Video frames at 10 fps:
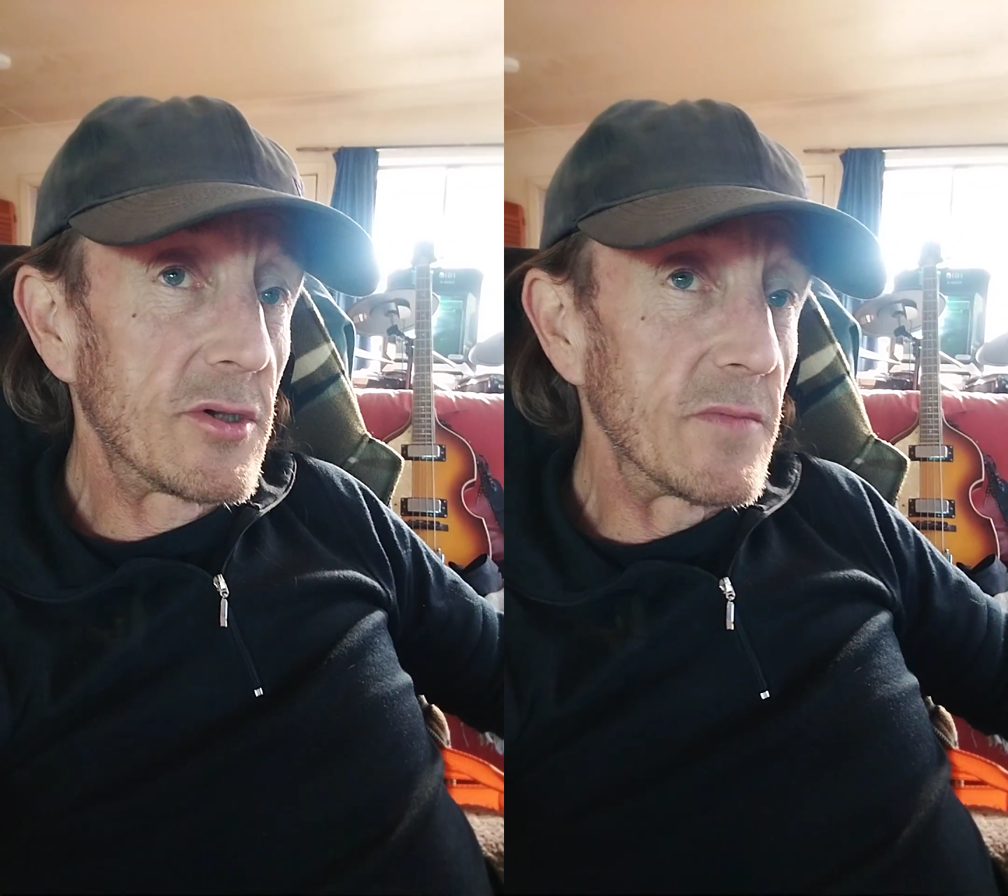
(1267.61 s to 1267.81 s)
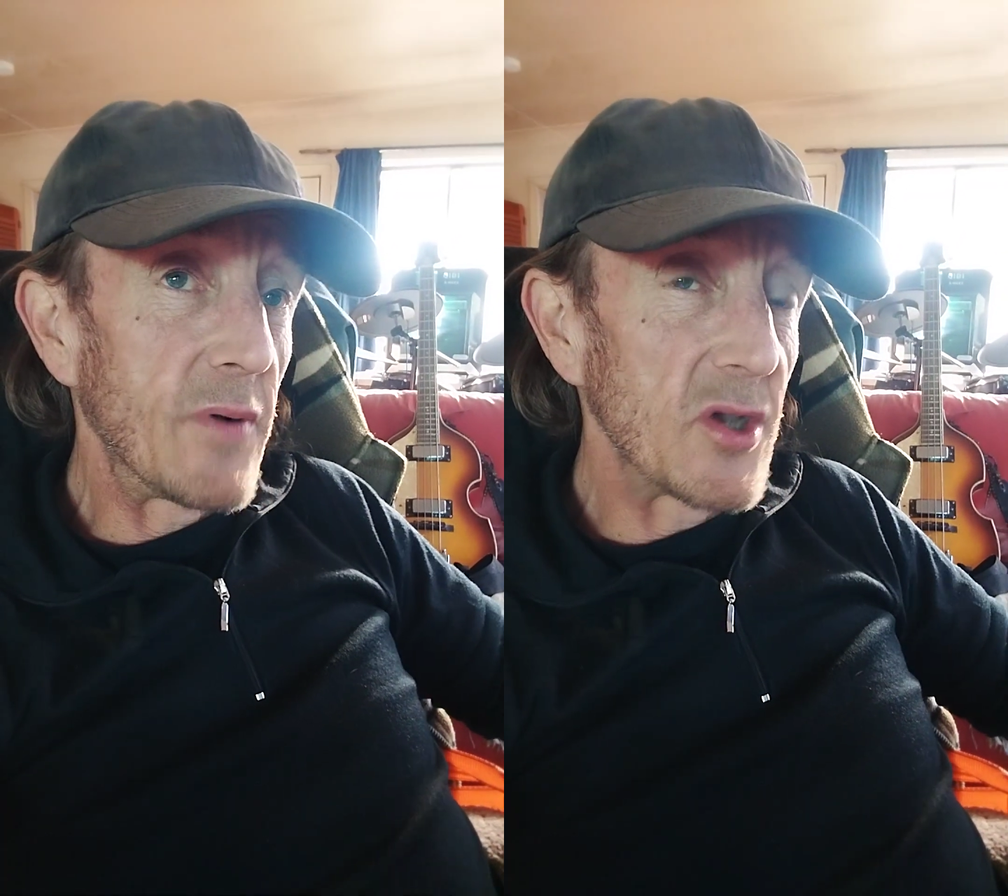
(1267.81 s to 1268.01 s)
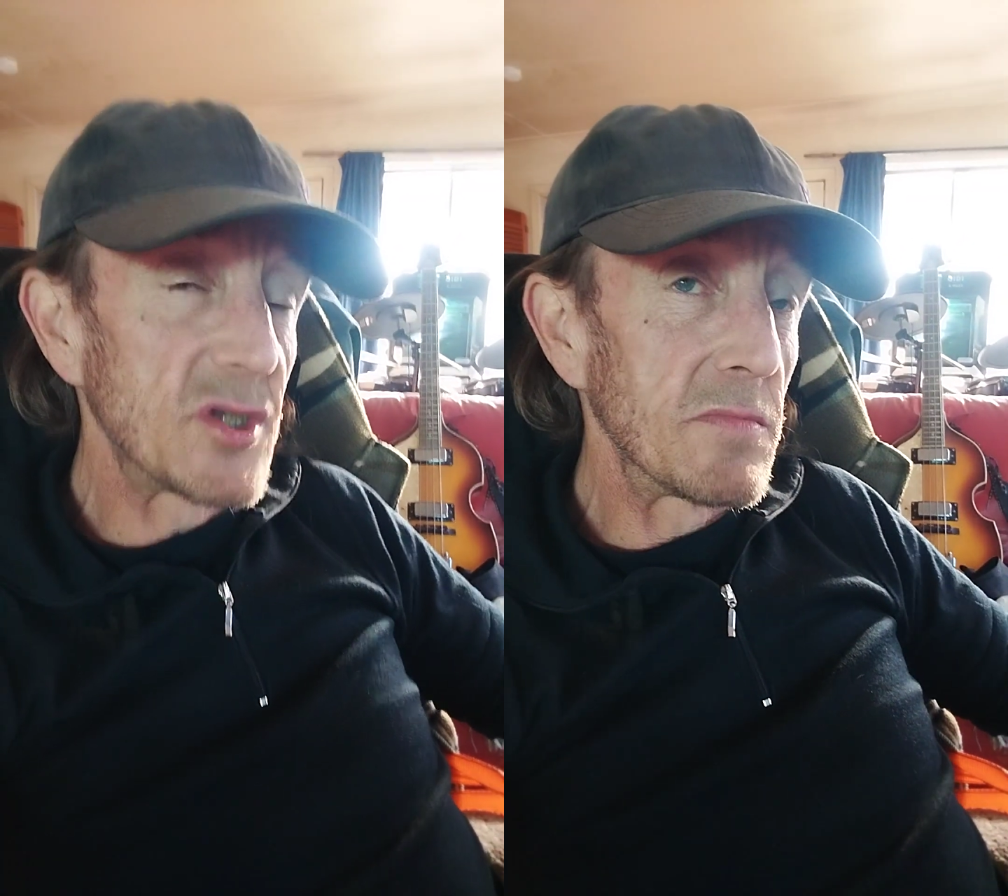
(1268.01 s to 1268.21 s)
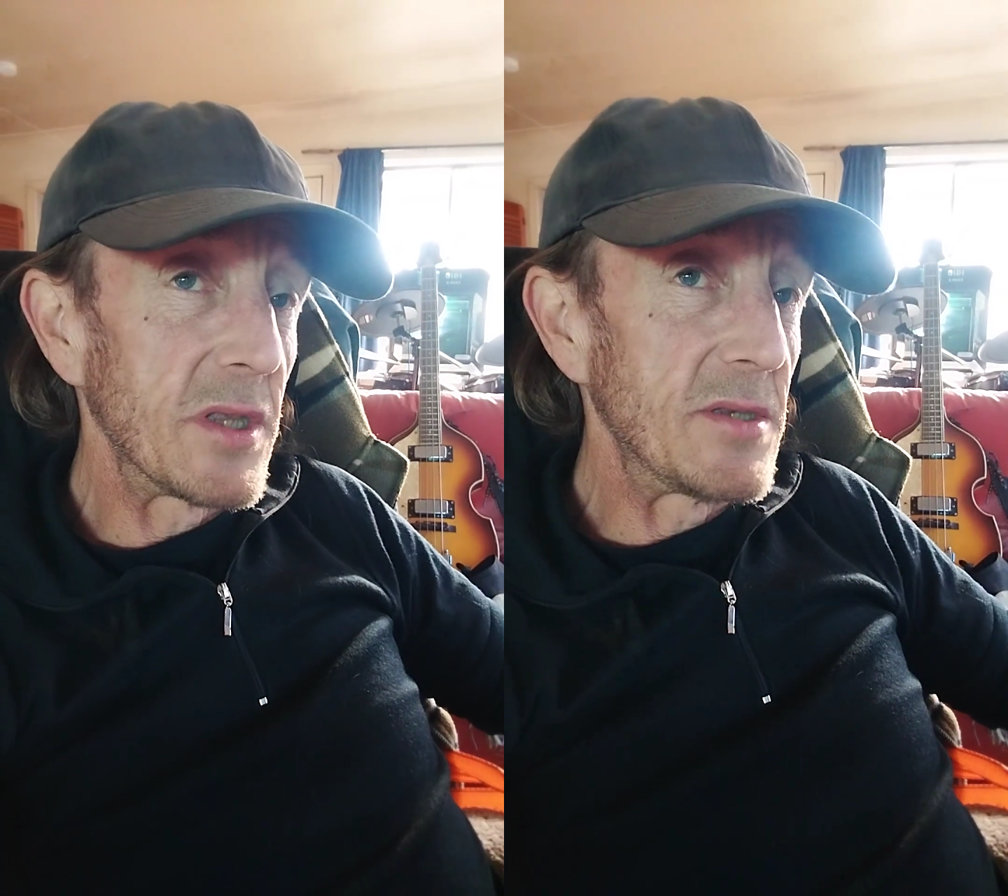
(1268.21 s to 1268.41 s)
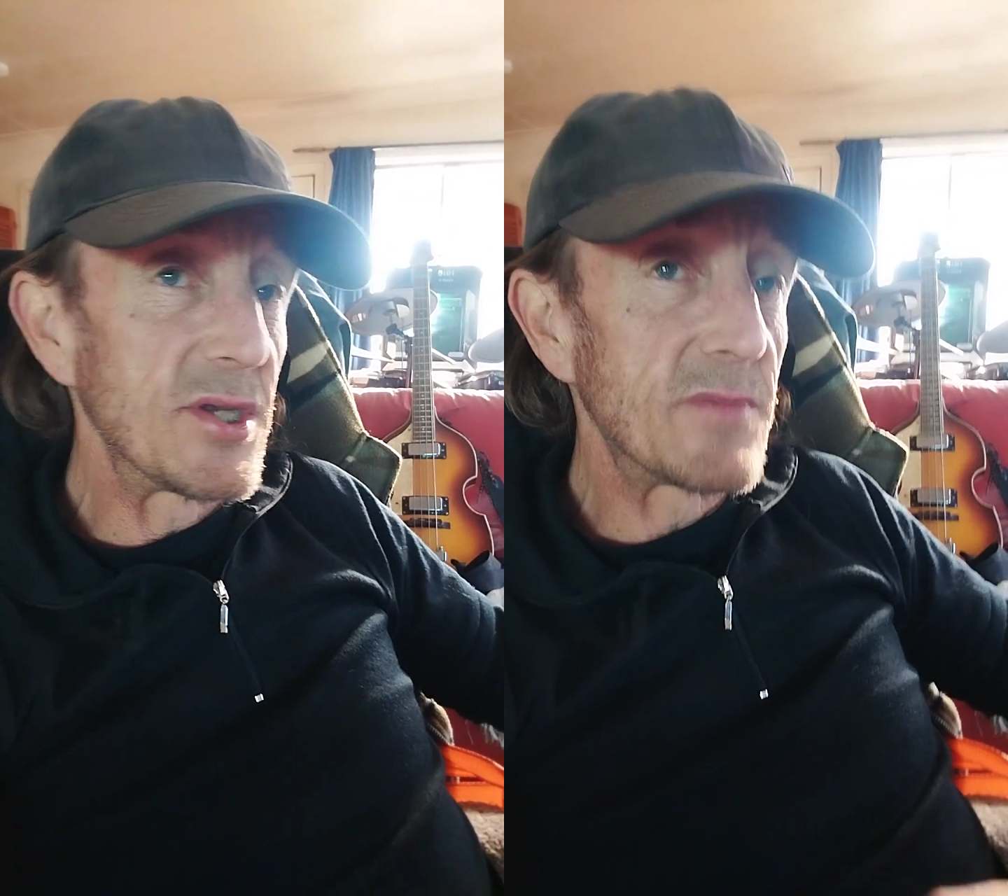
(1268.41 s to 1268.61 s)
could
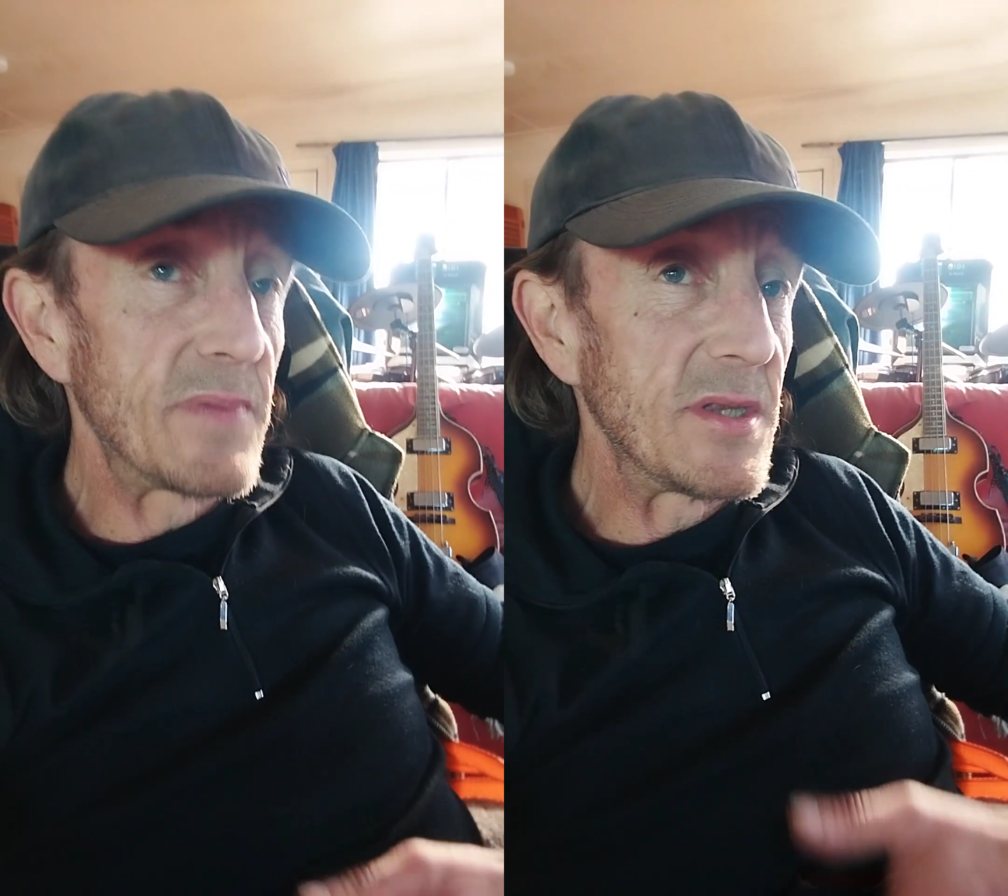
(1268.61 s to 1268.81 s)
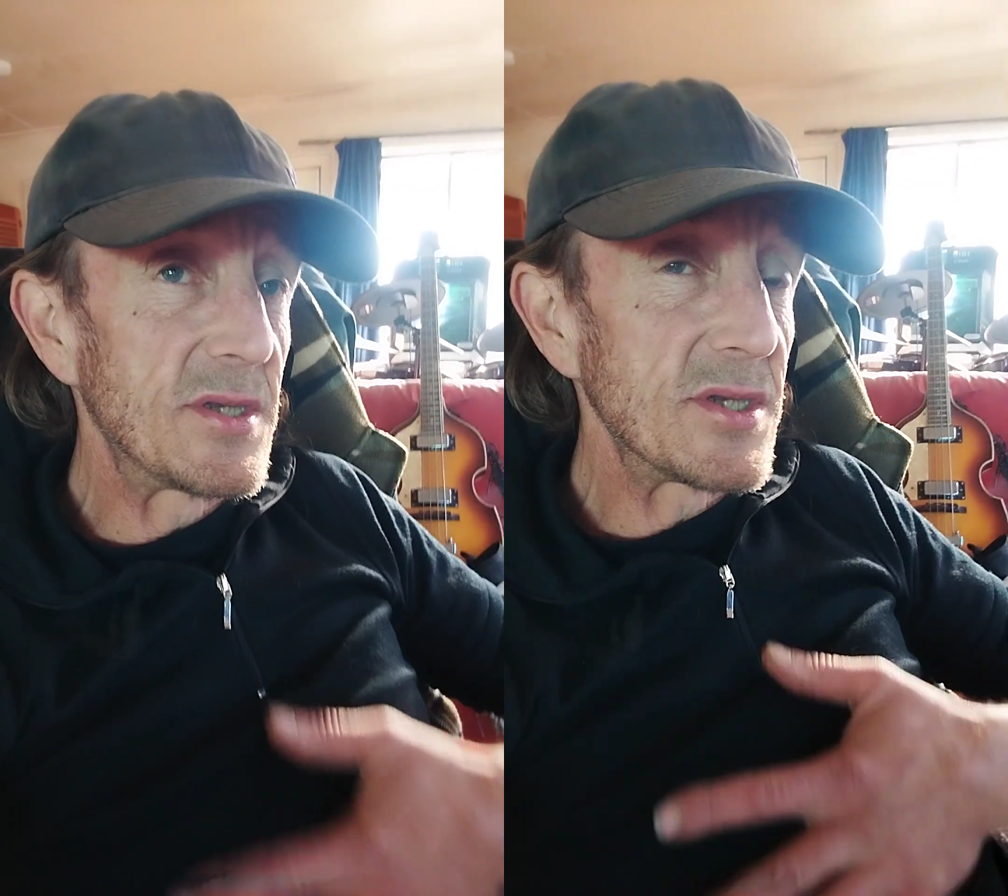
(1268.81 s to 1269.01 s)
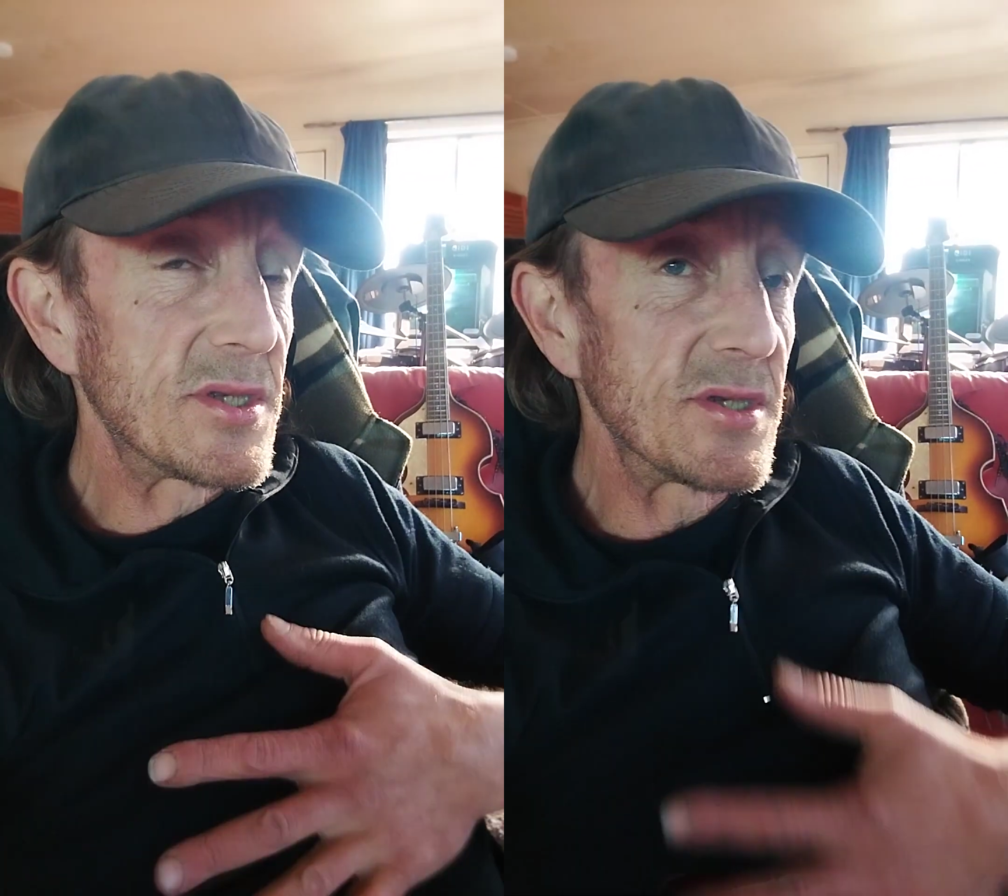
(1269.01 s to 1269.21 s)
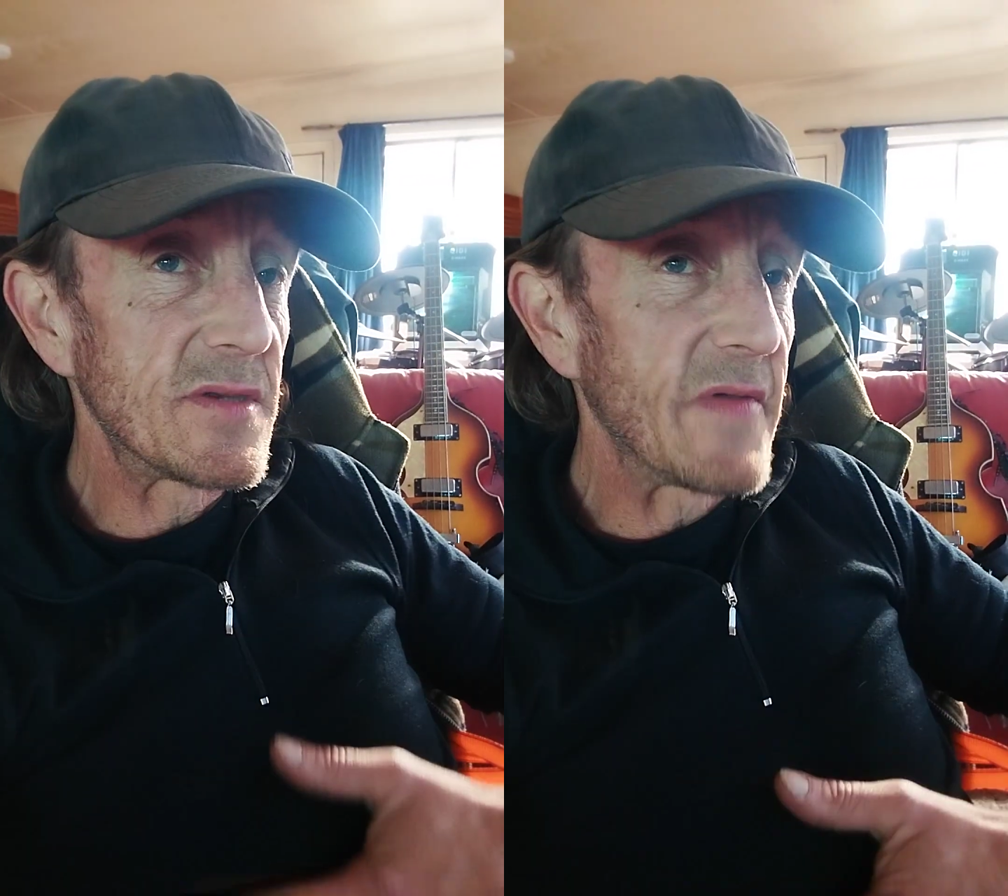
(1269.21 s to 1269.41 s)
possibly just be just as